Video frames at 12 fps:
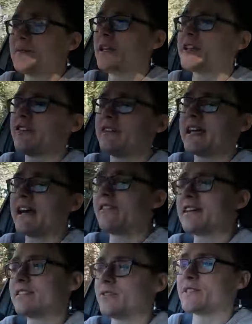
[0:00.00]
but I don't really
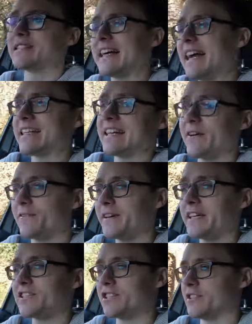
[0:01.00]
have any sort of standout
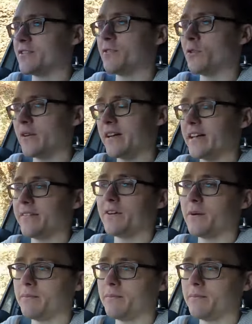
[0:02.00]
features for it, if